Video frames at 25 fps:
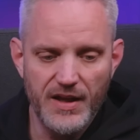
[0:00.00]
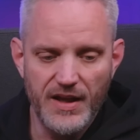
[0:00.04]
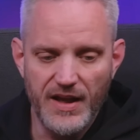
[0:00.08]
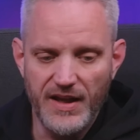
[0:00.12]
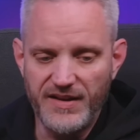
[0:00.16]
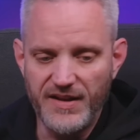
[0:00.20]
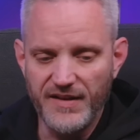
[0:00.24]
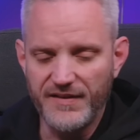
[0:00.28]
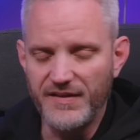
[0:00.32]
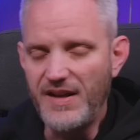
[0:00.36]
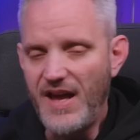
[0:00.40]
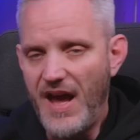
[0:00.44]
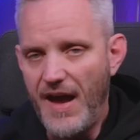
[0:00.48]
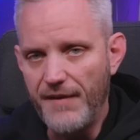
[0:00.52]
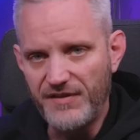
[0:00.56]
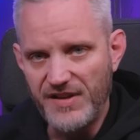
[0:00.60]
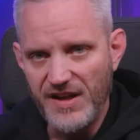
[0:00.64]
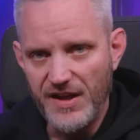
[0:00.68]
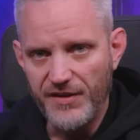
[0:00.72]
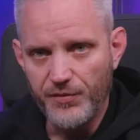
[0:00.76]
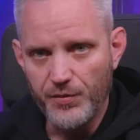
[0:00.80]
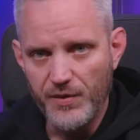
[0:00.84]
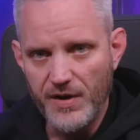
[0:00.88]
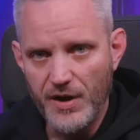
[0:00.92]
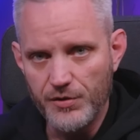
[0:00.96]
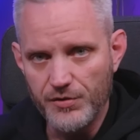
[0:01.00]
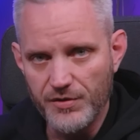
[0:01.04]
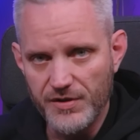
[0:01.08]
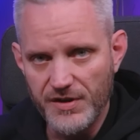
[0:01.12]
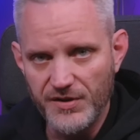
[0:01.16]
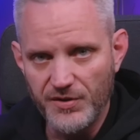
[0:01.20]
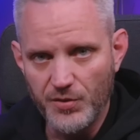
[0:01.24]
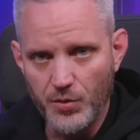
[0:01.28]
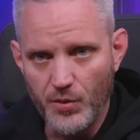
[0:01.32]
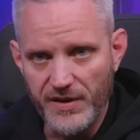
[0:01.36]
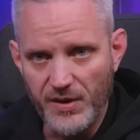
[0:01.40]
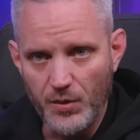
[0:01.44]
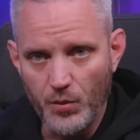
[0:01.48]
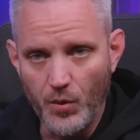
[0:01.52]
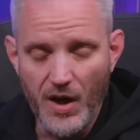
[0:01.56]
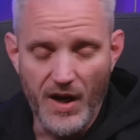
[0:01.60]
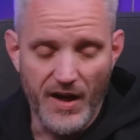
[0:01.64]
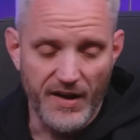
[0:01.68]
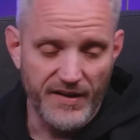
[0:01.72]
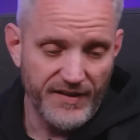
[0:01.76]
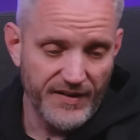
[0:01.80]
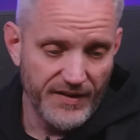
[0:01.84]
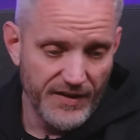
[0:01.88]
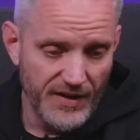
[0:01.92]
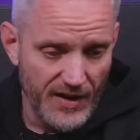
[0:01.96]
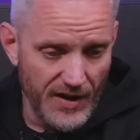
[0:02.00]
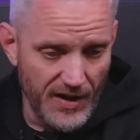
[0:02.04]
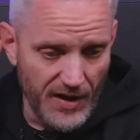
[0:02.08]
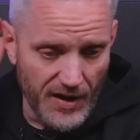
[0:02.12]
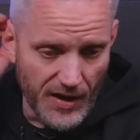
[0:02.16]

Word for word: it doesn't have to hit 320 watts.